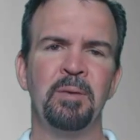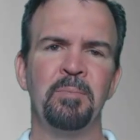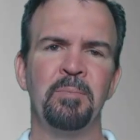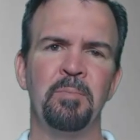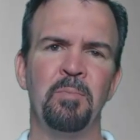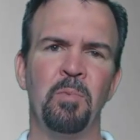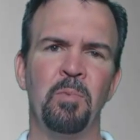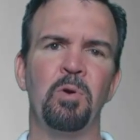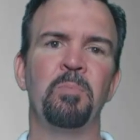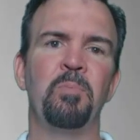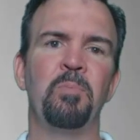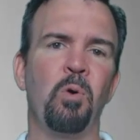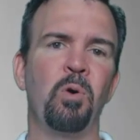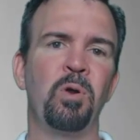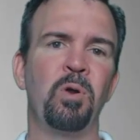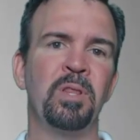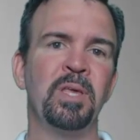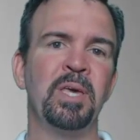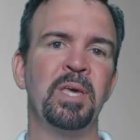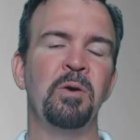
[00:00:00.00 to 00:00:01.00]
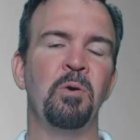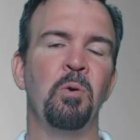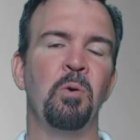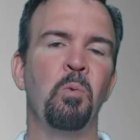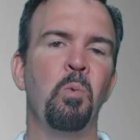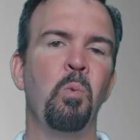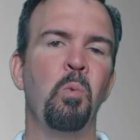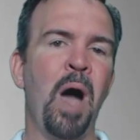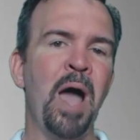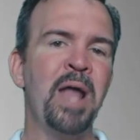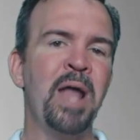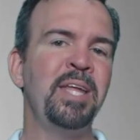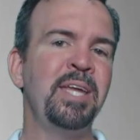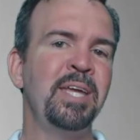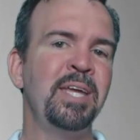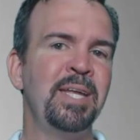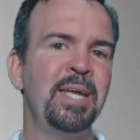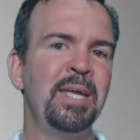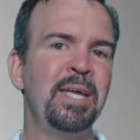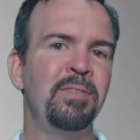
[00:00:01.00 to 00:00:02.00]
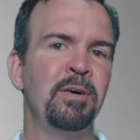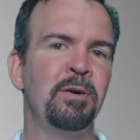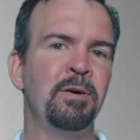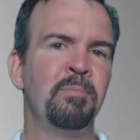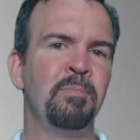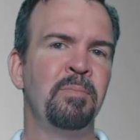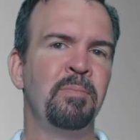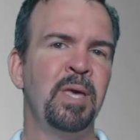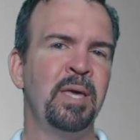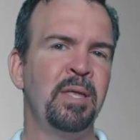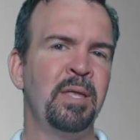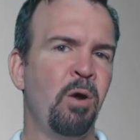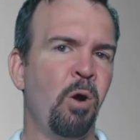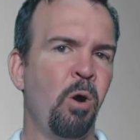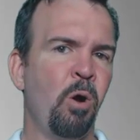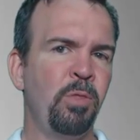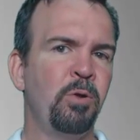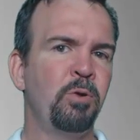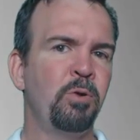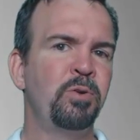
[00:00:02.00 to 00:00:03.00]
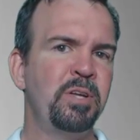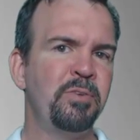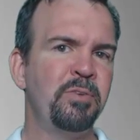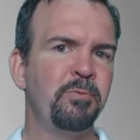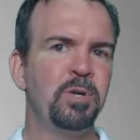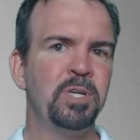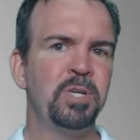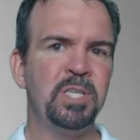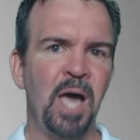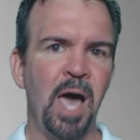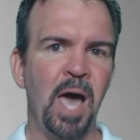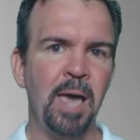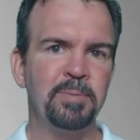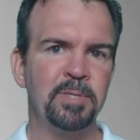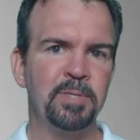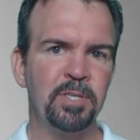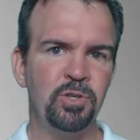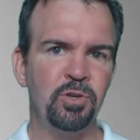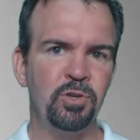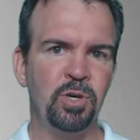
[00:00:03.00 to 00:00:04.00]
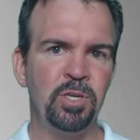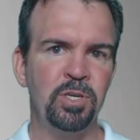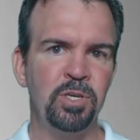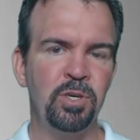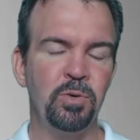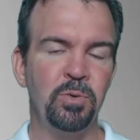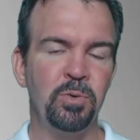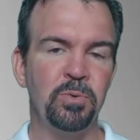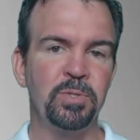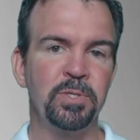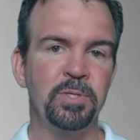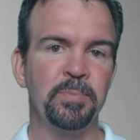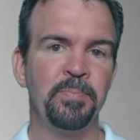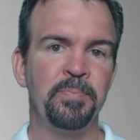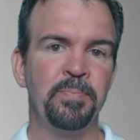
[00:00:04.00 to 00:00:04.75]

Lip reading: But more importantly, why do you need them, and are there different types that you can use?